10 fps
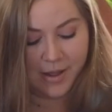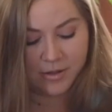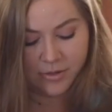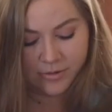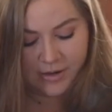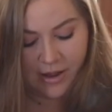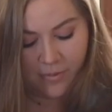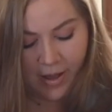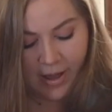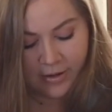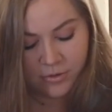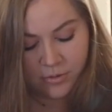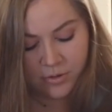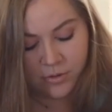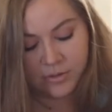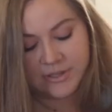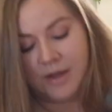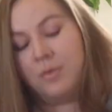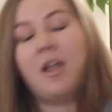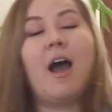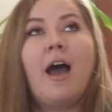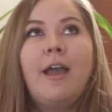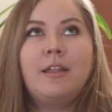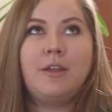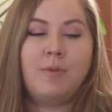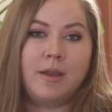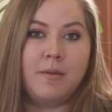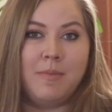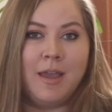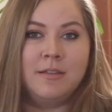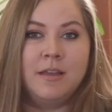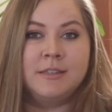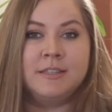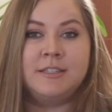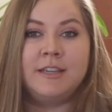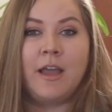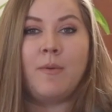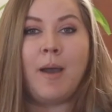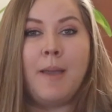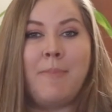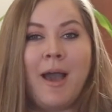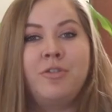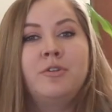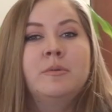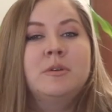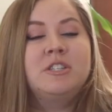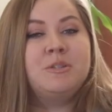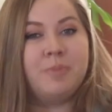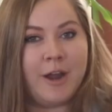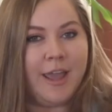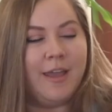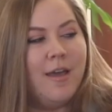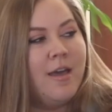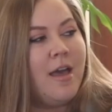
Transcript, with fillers: another D I Y I do use and would highly recommend is a D I Y bathroom spray.